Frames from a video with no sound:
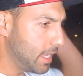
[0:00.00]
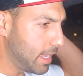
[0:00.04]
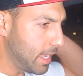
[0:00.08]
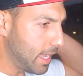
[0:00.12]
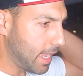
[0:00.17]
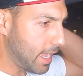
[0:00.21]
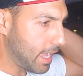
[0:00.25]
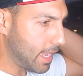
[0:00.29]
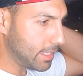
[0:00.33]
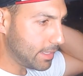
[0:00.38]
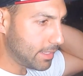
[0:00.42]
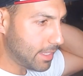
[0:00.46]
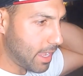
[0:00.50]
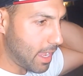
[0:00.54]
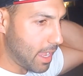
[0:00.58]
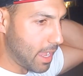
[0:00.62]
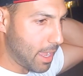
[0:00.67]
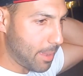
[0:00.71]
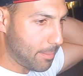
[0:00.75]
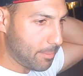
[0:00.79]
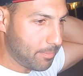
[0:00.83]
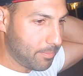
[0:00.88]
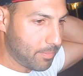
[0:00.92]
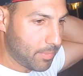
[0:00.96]
And
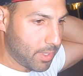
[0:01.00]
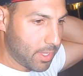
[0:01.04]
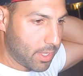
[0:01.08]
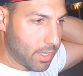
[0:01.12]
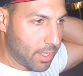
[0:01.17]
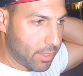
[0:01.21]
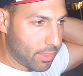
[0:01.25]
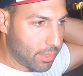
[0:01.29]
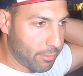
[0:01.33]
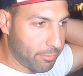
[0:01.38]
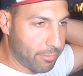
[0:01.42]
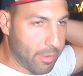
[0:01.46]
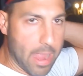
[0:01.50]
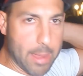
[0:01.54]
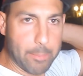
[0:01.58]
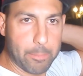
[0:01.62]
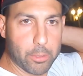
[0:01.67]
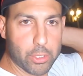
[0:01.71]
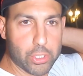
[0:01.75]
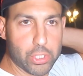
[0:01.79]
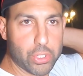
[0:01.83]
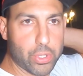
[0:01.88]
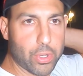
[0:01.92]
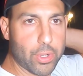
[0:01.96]
the
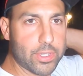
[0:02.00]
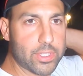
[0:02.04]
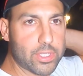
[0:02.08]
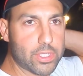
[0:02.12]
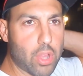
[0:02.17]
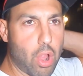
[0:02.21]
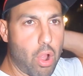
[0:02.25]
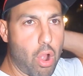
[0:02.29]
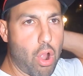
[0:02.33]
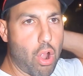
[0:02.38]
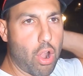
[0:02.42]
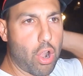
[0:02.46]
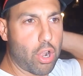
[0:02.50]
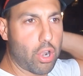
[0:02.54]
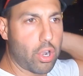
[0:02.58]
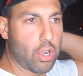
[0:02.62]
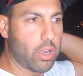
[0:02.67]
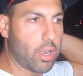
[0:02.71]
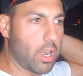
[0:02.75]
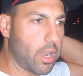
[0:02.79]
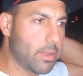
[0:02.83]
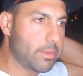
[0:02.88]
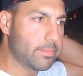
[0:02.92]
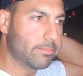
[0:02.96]
Viper shirts
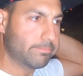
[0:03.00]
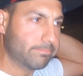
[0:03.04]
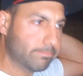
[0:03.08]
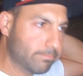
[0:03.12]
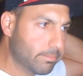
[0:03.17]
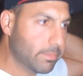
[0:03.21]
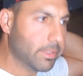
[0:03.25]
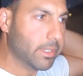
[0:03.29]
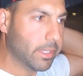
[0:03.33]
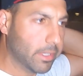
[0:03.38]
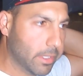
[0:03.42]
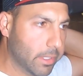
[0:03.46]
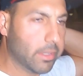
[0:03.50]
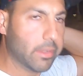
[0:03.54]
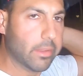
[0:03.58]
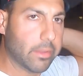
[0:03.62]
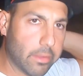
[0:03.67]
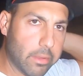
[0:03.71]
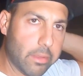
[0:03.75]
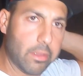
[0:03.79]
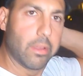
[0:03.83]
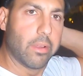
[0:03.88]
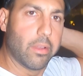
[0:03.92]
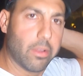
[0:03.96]
are
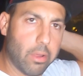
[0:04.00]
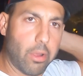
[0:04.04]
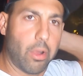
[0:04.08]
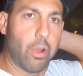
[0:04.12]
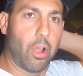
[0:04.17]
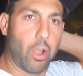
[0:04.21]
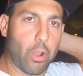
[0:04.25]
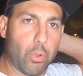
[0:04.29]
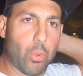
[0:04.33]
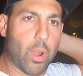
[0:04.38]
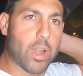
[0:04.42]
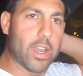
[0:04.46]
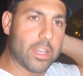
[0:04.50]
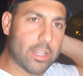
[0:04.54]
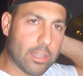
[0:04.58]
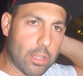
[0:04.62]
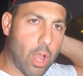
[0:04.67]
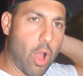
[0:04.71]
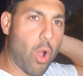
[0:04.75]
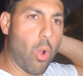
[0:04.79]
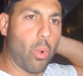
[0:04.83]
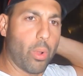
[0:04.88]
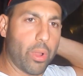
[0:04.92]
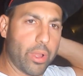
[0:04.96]
running
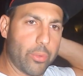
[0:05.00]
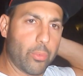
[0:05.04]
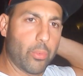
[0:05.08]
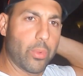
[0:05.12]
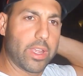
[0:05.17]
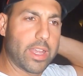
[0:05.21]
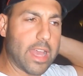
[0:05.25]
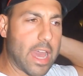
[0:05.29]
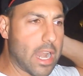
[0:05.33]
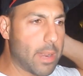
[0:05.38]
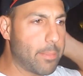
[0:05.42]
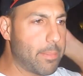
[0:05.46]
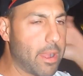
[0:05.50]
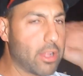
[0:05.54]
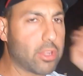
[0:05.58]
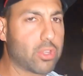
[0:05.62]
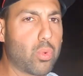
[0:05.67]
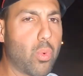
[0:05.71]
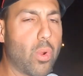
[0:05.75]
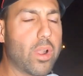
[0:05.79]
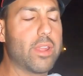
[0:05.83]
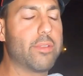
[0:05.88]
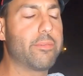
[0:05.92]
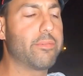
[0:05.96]
low. We got about
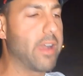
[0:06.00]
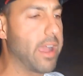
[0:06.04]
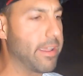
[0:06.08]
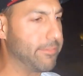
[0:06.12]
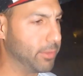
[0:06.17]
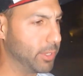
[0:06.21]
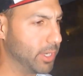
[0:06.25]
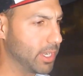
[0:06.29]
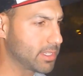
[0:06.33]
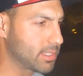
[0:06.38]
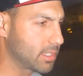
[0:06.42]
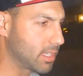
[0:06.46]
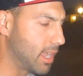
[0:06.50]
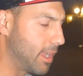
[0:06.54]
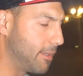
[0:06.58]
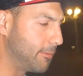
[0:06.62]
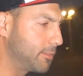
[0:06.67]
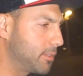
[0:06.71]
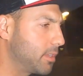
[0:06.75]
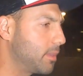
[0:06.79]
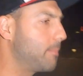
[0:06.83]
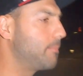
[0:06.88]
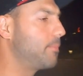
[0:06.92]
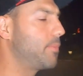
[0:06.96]
25 units
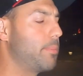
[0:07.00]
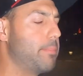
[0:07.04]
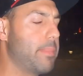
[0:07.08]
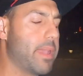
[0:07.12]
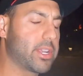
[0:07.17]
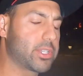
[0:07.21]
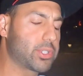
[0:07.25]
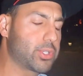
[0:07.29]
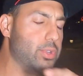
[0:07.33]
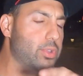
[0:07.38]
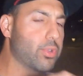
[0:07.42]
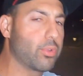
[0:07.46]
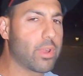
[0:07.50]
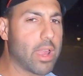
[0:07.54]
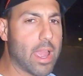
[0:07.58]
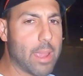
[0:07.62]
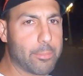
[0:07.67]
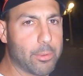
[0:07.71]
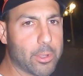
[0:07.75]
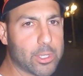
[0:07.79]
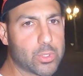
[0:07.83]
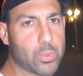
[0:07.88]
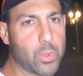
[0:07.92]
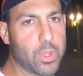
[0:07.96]
left. Make sure you
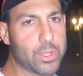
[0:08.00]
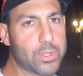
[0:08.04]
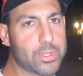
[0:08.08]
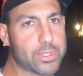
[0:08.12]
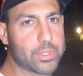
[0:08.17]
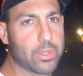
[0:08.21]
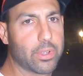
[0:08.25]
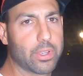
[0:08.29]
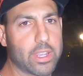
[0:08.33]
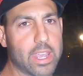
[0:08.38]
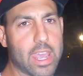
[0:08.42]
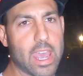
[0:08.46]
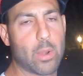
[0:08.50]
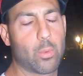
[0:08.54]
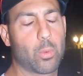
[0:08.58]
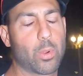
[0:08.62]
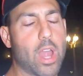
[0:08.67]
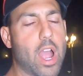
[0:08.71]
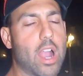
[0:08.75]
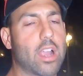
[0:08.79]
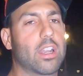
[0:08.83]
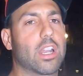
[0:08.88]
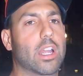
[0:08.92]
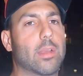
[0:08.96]
grab yours while you still can. We're
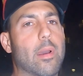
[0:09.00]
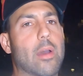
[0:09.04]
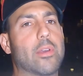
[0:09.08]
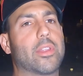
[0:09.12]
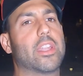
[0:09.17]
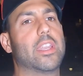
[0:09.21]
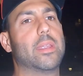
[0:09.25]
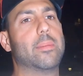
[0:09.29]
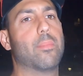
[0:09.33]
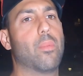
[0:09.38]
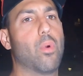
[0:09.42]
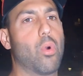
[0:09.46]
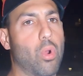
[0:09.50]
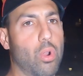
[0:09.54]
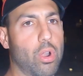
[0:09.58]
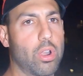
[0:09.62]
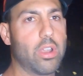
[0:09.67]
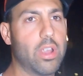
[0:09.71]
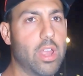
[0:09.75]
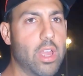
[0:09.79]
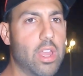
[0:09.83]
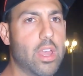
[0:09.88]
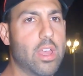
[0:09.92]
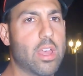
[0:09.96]
not going to come out with any
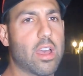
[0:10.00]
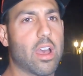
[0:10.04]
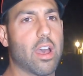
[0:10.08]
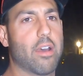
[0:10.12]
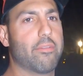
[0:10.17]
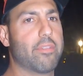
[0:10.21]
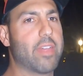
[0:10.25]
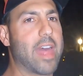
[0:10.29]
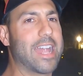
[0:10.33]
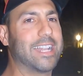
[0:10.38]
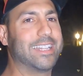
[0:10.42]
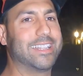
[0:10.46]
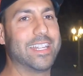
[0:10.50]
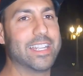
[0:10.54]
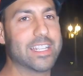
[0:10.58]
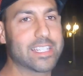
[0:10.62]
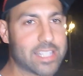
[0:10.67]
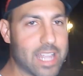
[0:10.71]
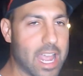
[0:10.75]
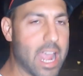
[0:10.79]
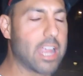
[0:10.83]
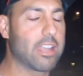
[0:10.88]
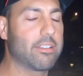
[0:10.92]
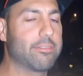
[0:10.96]
more of that
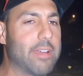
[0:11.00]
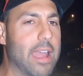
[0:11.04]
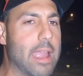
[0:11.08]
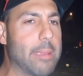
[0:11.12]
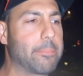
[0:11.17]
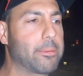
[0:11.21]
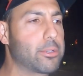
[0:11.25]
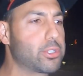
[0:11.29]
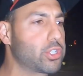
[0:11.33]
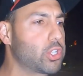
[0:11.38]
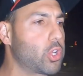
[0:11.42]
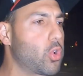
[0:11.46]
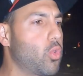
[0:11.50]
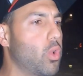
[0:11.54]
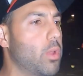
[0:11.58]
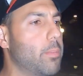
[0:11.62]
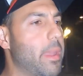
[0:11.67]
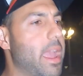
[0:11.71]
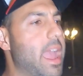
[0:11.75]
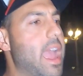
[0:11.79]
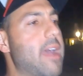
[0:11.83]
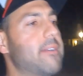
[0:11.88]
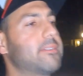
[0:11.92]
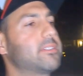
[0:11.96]
designed Viper shirt. We
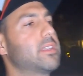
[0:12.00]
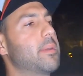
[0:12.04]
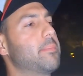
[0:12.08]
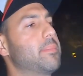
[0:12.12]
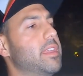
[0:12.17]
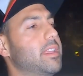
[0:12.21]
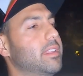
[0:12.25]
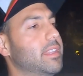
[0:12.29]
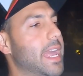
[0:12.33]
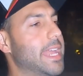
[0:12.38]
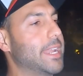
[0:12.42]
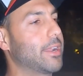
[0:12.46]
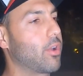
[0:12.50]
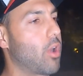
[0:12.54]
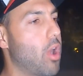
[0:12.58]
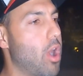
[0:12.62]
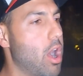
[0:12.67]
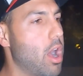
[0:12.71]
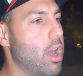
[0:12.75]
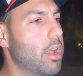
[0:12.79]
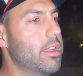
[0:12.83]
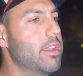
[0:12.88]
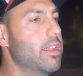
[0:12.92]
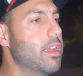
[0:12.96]
may have something later
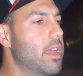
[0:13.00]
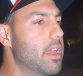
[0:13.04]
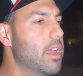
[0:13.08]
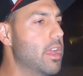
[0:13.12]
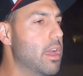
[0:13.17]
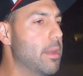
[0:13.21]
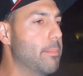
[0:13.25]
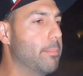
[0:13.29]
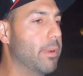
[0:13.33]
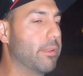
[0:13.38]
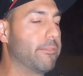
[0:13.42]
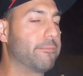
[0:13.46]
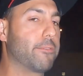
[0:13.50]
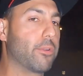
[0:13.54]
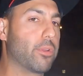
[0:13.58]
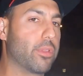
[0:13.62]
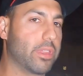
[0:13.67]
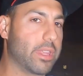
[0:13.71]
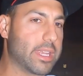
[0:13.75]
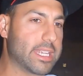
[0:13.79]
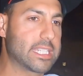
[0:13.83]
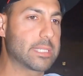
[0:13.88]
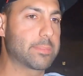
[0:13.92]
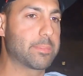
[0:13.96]
on, but for
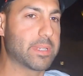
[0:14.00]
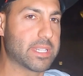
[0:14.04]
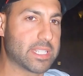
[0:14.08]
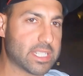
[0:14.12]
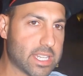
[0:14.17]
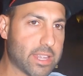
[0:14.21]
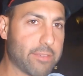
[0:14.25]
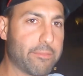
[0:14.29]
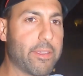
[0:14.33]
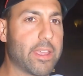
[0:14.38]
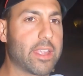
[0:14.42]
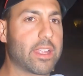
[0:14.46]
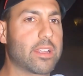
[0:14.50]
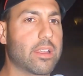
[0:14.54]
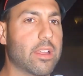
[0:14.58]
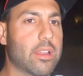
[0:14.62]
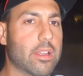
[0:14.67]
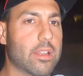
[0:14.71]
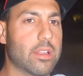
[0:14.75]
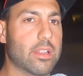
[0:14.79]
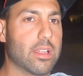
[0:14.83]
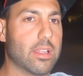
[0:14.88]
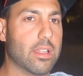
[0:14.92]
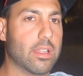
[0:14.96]
this specific
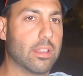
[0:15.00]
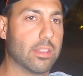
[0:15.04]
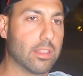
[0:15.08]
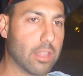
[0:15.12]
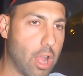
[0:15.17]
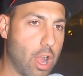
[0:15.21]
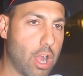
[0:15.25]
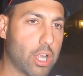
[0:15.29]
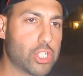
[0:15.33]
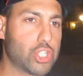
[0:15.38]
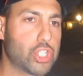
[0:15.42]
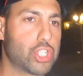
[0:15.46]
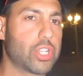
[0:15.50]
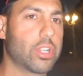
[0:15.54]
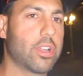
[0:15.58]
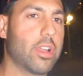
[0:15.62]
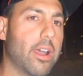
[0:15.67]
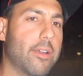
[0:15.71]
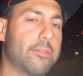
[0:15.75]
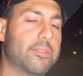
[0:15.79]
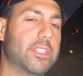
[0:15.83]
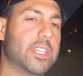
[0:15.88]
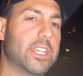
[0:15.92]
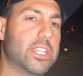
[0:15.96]
launch
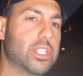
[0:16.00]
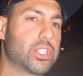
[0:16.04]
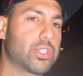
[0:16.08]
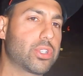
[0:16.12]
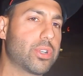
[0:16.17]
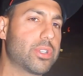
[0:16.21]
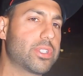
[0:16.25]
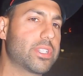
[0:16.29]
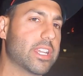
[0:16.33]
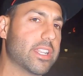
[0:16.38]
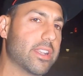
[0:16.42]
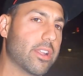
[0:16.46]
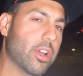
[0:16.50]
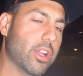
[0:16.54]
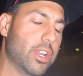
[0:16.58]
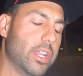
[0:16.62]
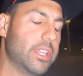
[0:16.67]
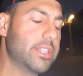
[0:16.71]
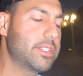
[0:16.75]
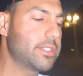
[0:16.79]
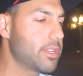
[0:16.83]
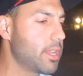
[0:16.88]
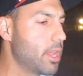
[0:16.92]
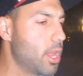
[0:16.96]
of t-shirts and
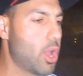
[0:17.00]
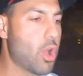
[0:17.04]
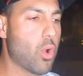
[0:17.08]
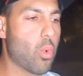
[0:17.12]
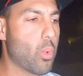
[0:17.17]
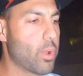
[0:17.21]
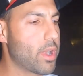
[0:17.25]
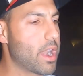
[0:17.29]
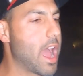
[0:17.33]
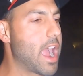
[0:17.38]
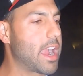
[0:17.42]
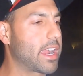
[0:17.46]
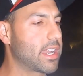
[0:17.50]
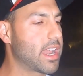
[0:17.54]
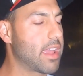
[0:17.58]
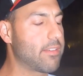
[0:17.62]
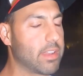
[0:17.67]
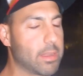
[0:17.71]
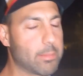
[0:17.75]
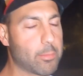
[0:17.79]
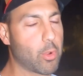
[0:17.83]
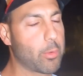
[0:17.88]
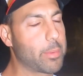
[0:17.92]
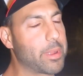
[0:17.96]
hoodies, we're not going to have any more.